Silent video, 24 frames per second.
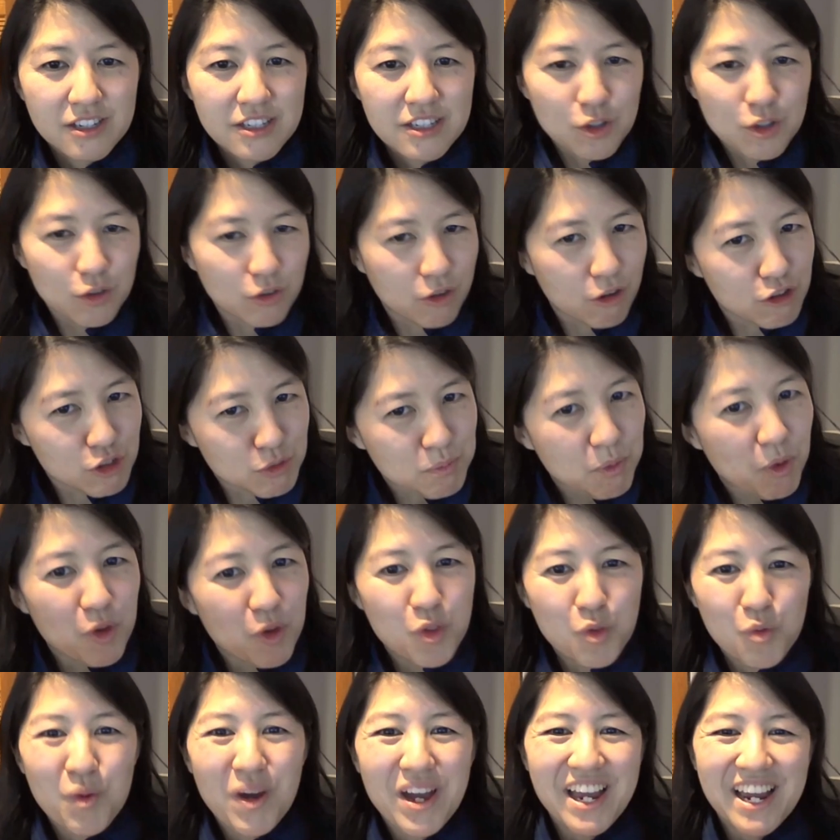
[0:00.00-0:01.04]
So it goes
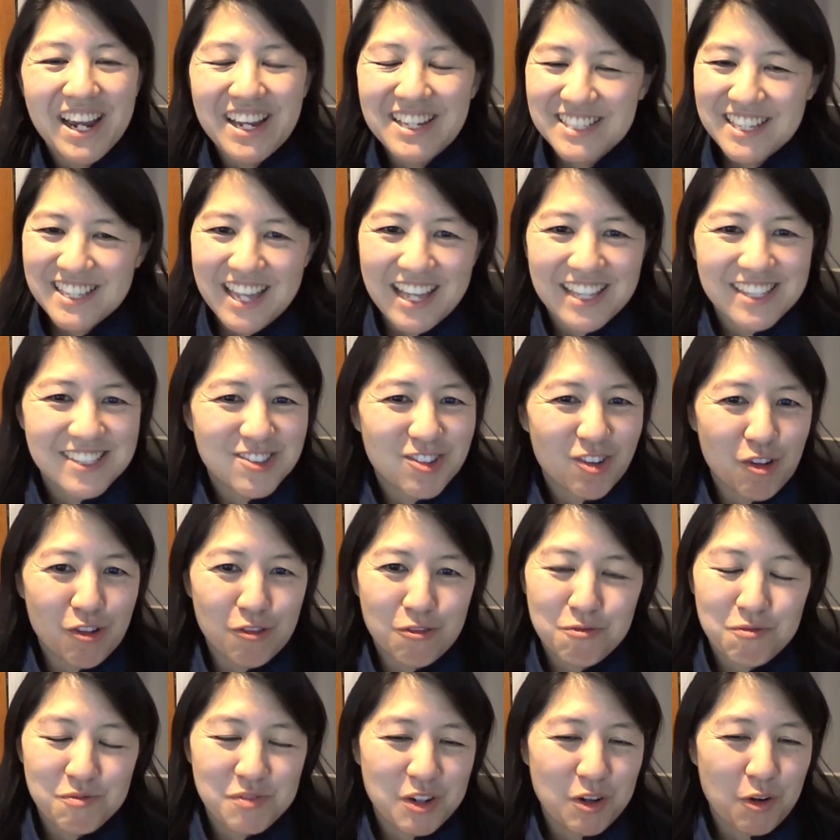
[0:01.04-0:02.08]
both ways, and that's sort
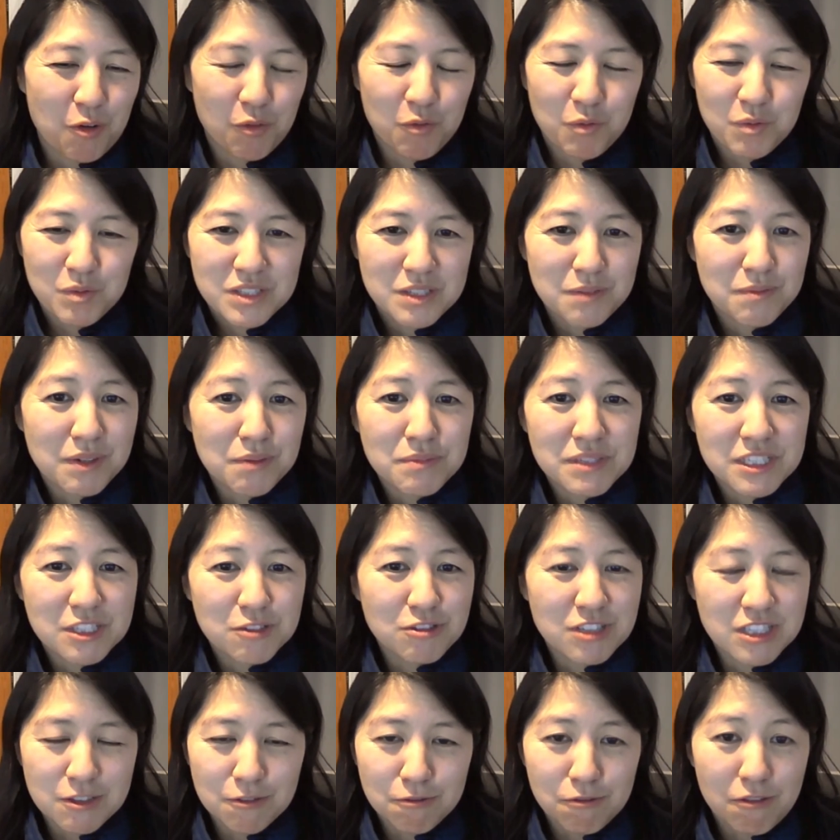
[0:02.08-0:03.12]
of, you know, some of the
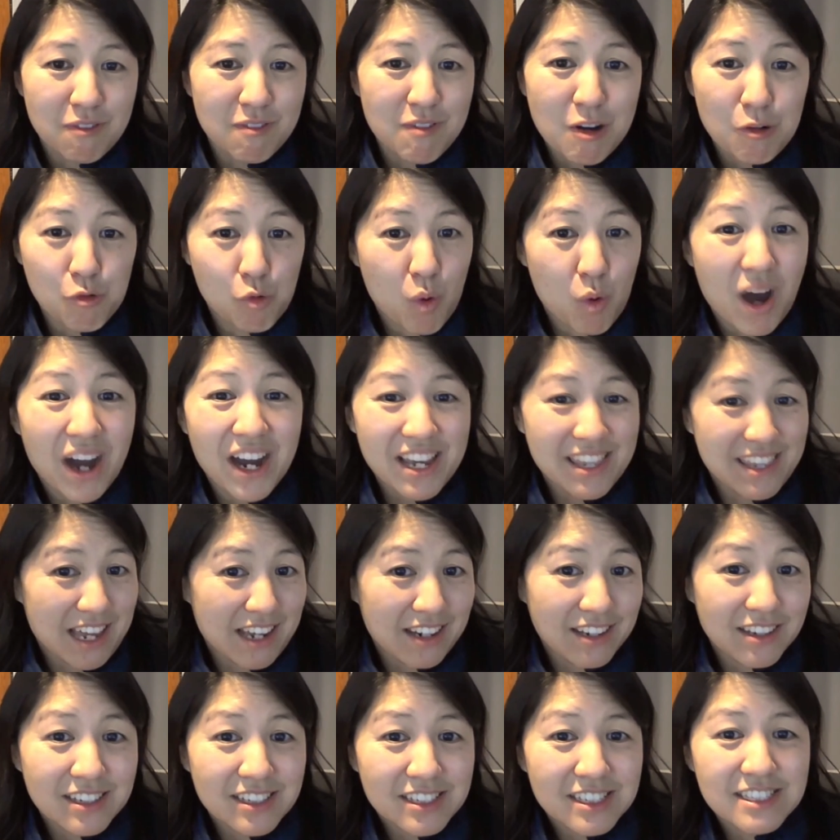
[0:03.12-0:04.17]
mysteries of why
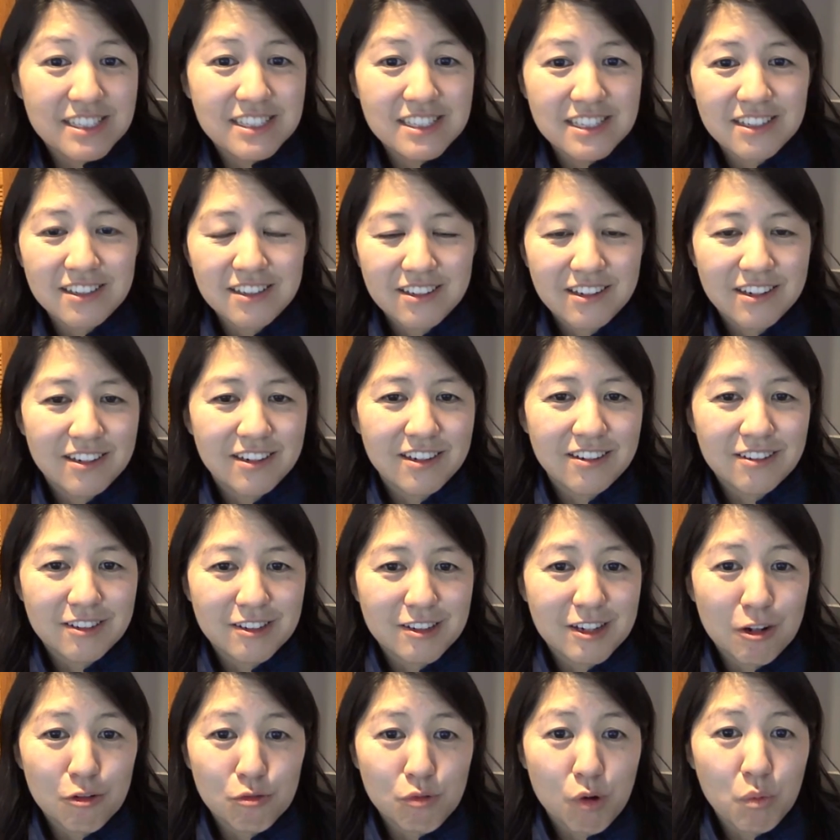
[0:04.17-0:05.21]
that is
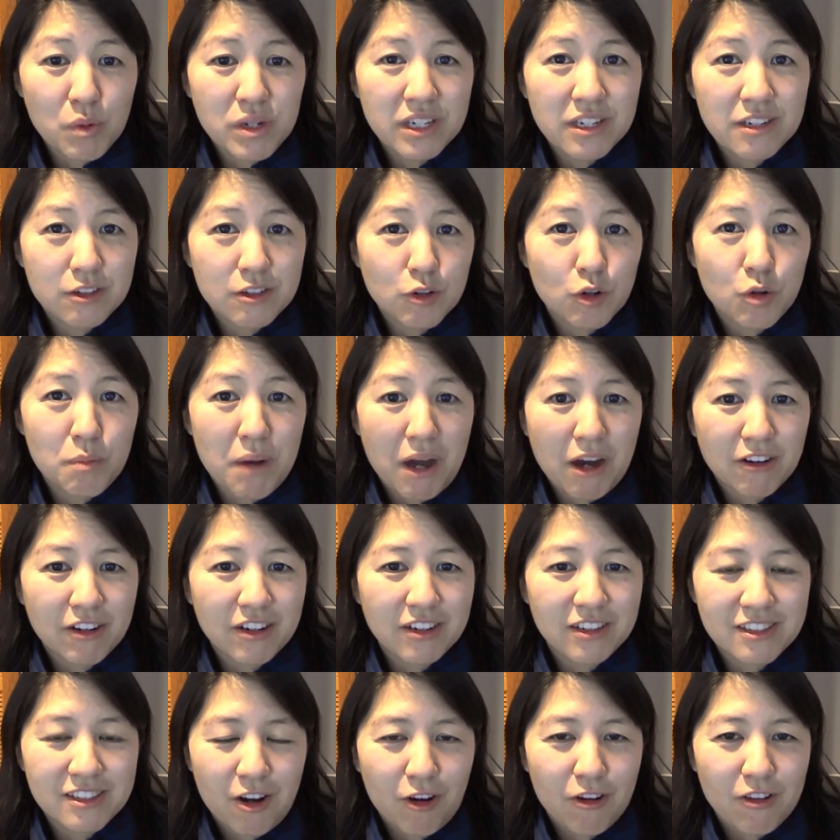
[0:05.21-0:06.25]
and you know, what we can do about
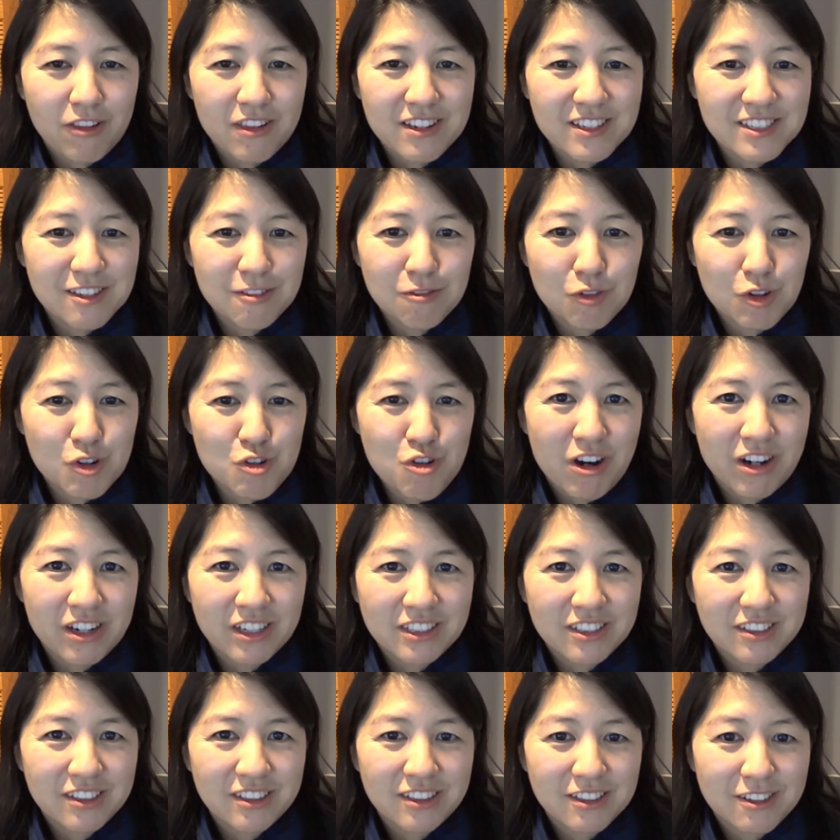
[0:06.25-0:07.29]
it are things that we're
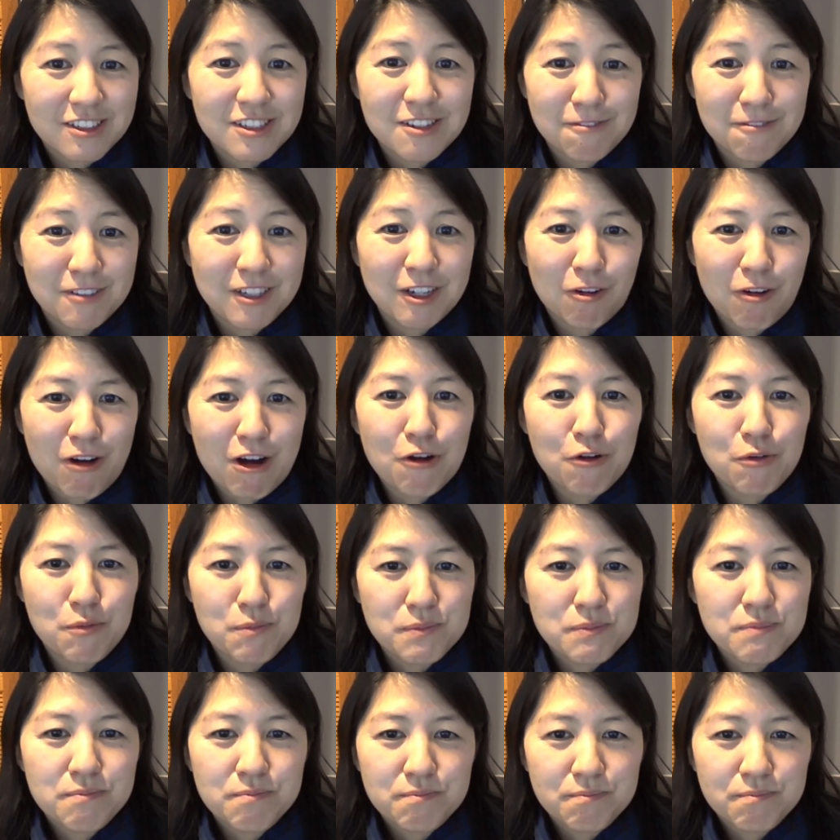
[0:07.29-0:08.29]
trying to figure out.